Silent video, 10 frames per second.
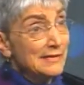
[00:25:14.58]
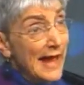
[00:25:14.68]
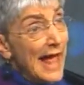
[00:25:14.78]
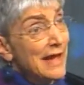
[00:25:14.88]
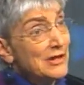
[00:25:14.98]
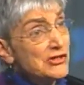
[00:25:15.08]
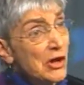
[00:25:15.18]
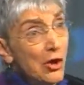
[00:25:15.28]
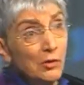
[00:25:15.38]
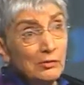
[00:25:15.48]
Danny's
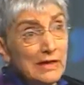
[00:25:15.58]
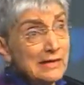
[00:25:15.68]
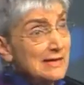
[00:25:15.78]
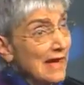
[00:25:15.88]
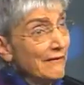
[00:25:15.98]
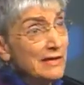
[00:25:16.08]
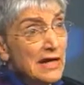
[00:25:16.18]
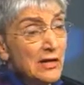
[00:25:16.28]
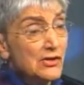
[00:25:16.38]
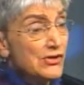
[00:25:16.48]
only seven
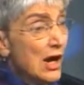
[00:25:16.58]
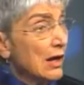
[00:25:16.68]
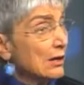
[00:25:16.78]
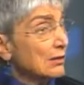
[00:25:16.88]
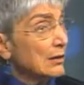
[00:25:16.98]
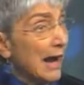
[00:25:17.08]
years younger.